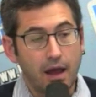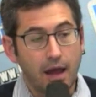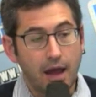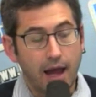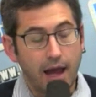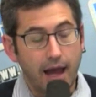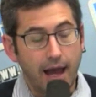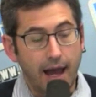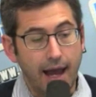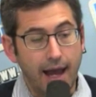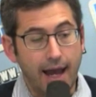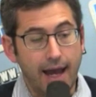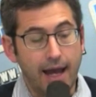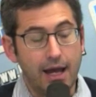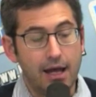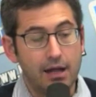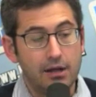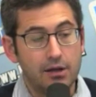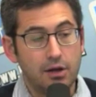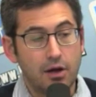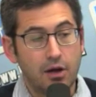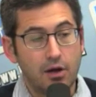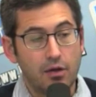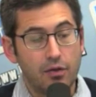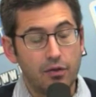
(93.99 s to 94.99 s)

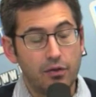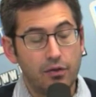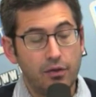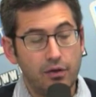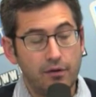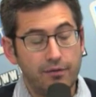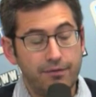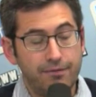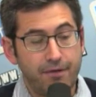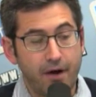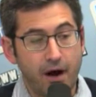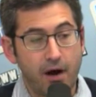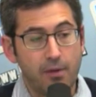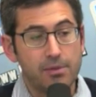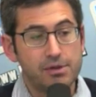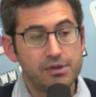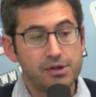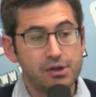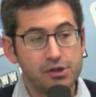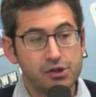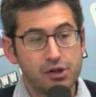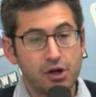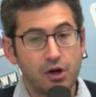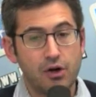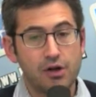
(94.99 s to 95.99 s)
And the farmer's
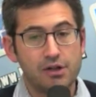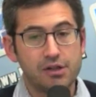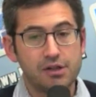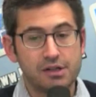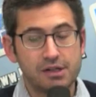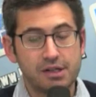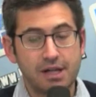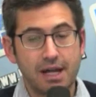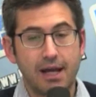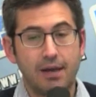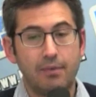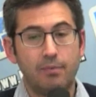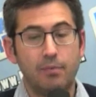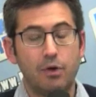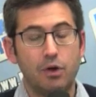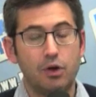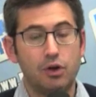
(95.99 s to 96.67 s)
insurance is saying